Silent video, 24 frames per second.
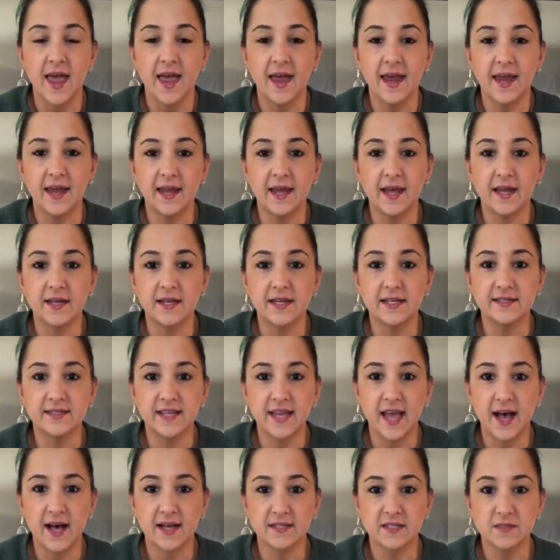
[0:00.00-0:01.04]
and it's a
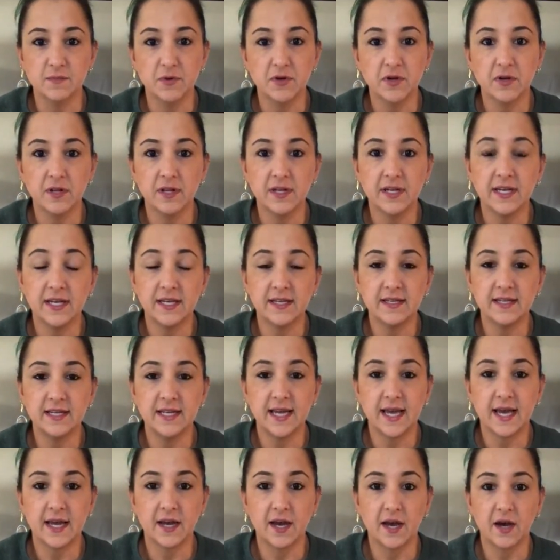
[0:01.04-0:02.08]
hospital in
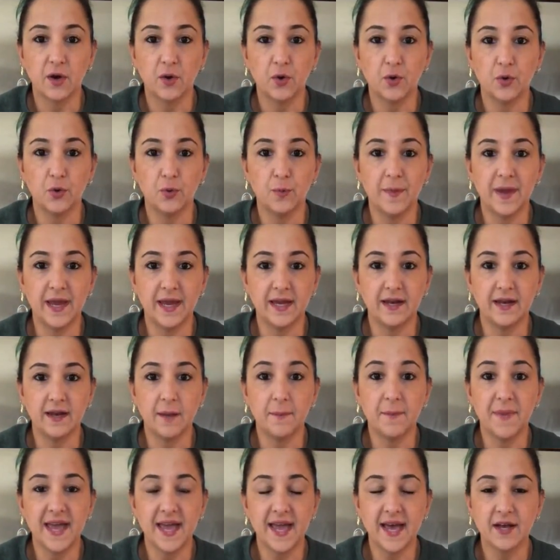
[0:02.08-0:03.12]
Indiana who made a
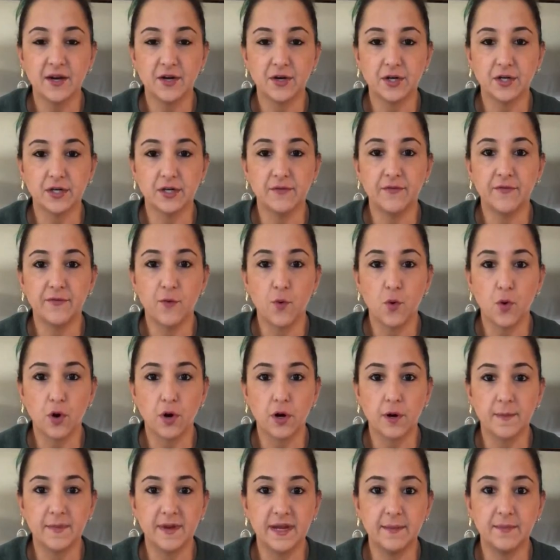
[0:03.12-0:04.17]
pattern
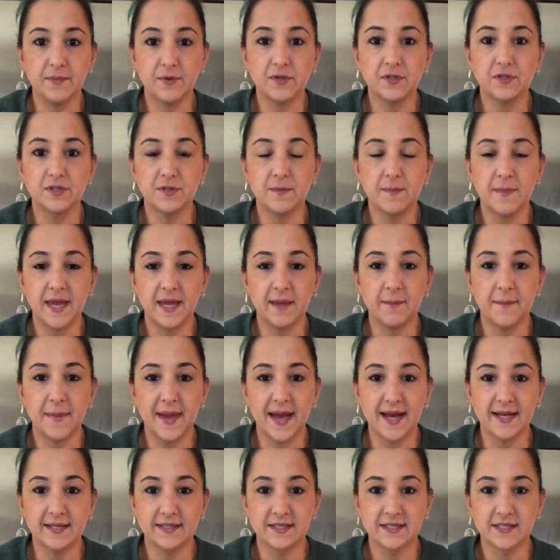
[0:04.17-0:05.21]
for people to make
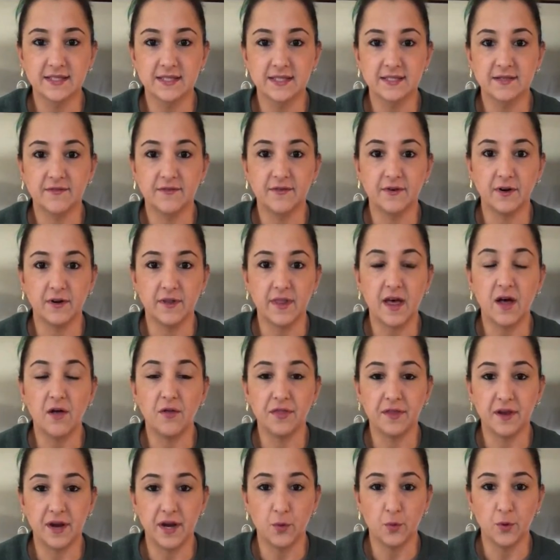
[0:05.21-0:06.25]
masks for the
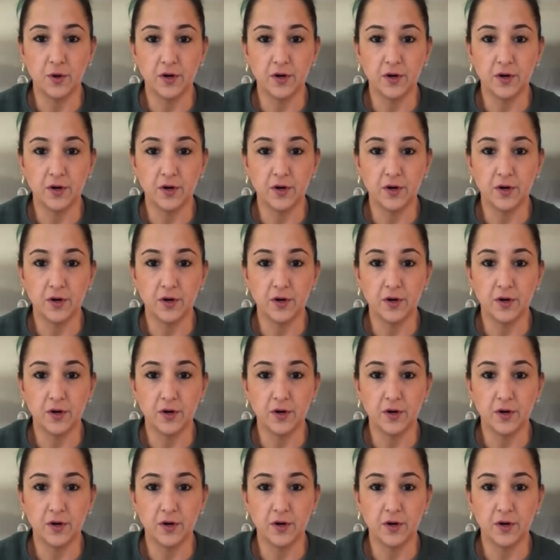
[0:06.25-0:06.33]
healthcare